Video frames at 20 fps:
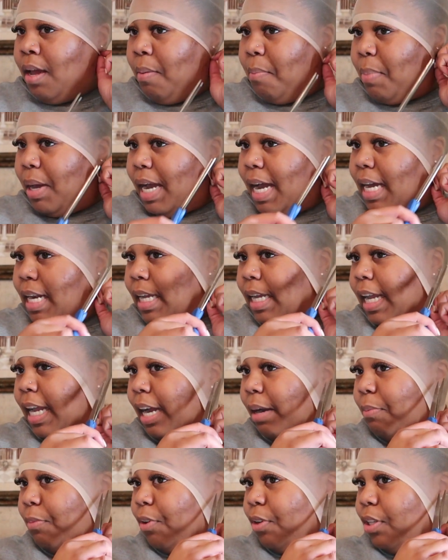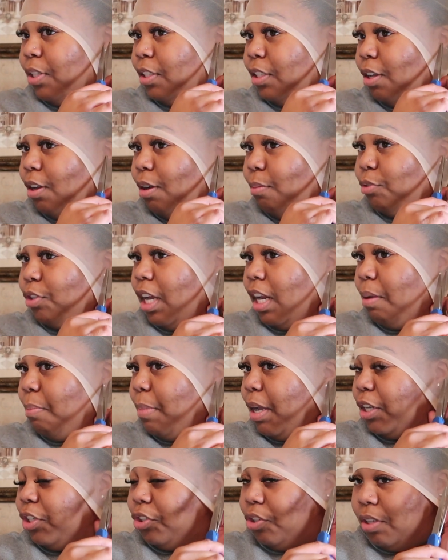behind a camera, so I'm trying to
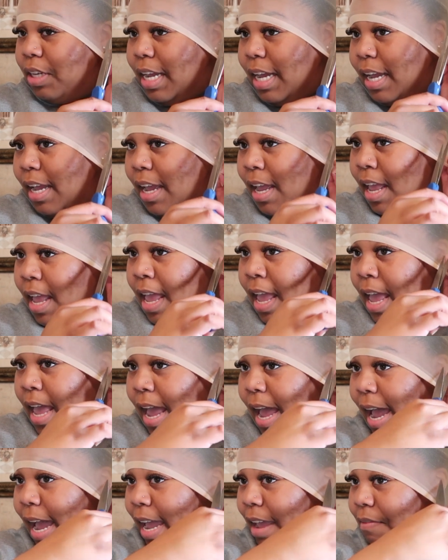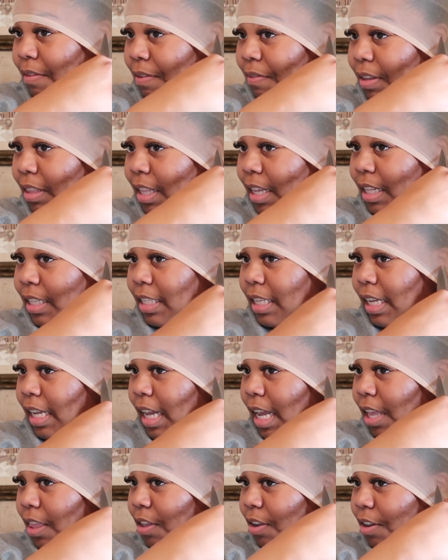make sure that I have everything
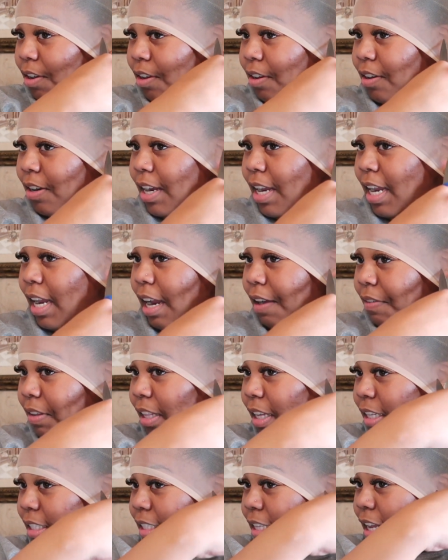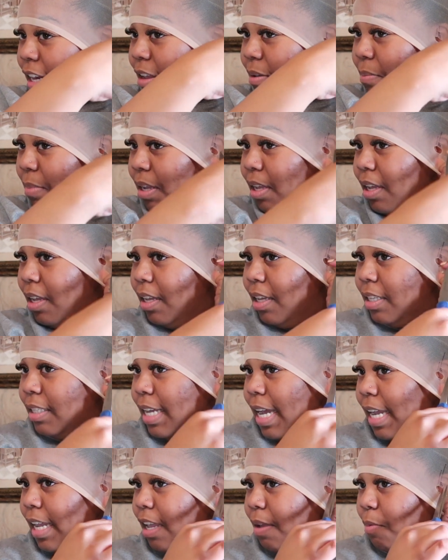together, everything set up, because
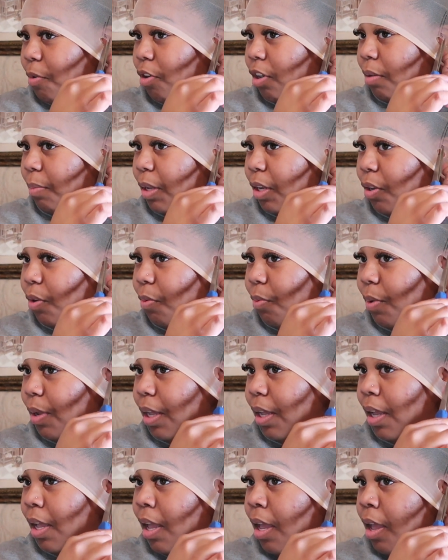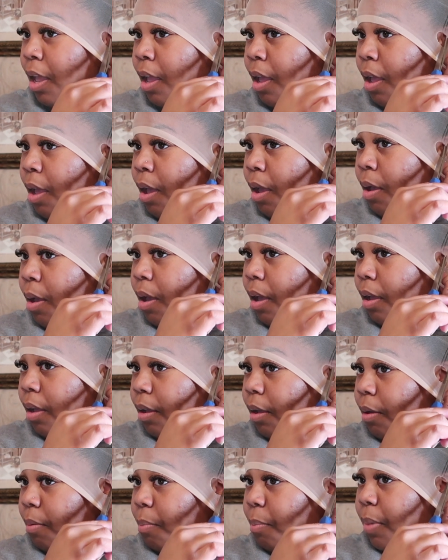I am going to be doing
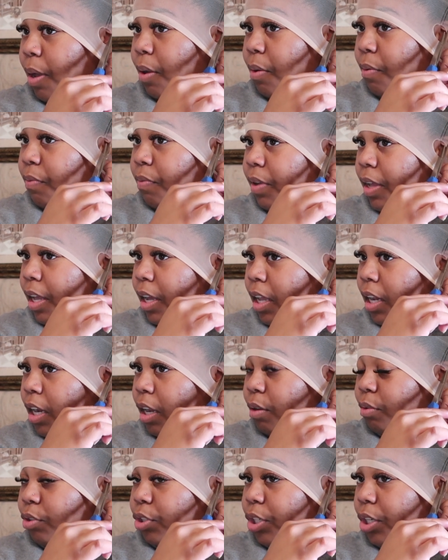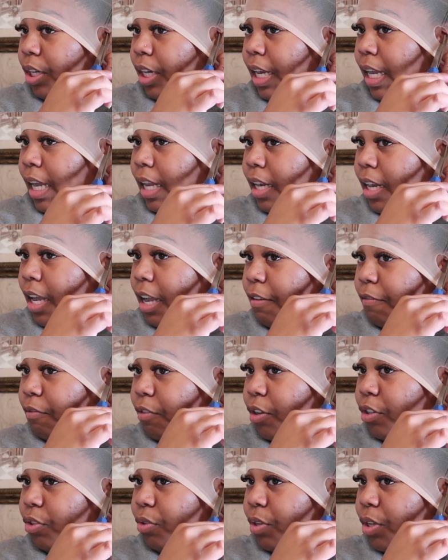both a closure and a
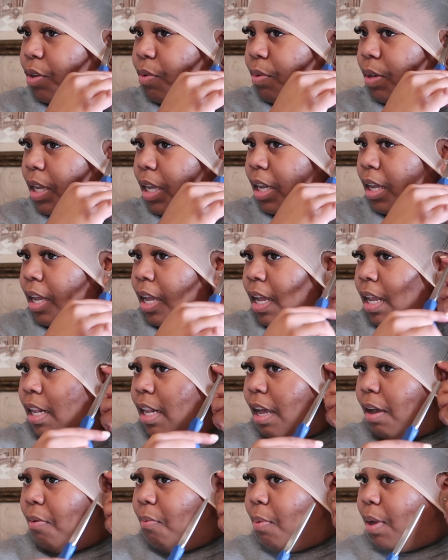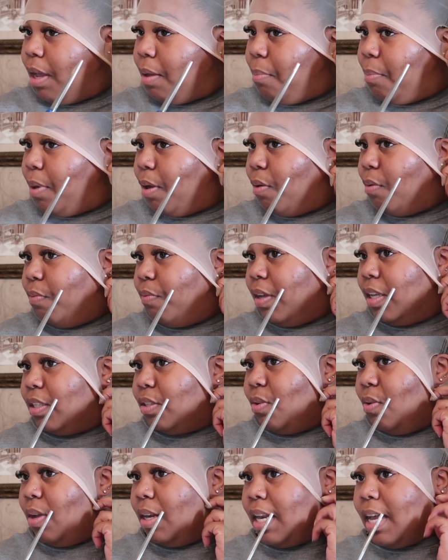frontal unit. That way both is
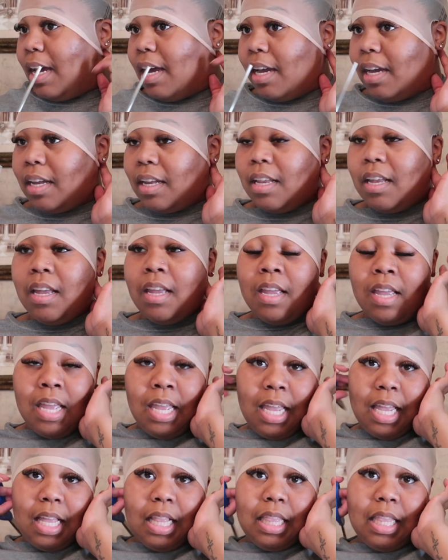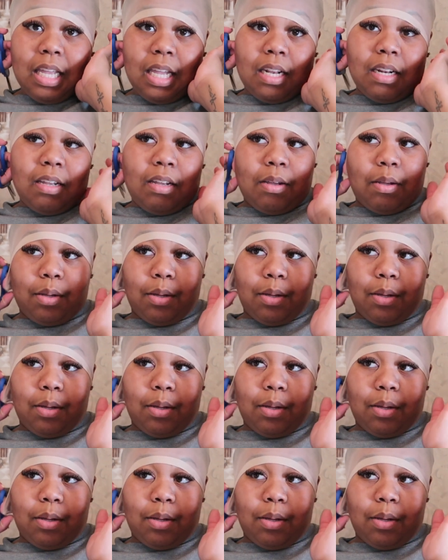online. And then